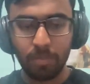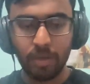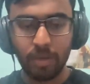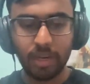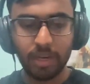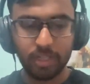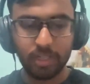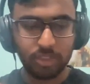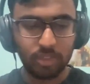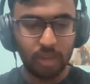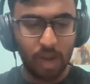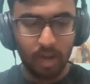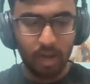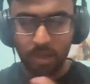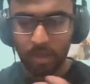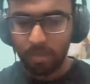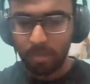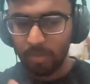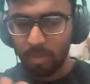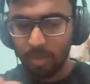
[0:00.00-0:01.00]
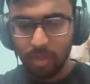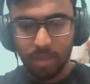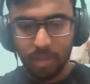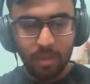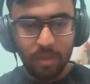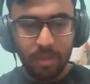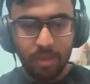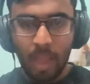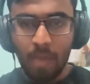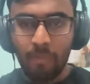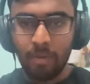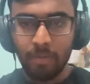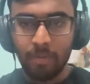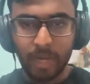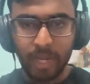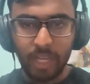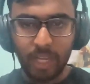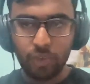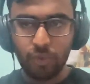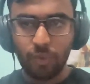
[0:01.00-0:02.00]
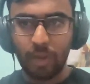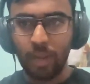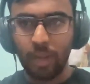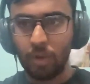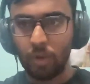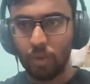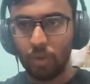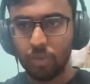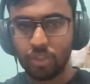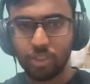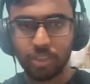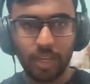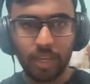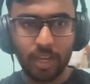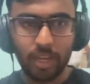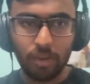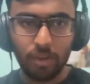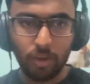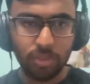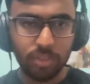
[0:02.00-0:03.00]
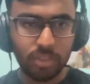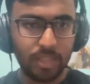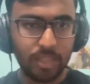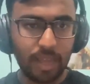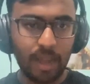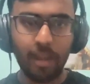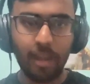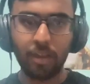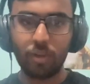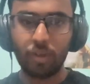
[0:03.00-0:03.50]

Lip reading: But in a startup, everybody is very close knit on Slack,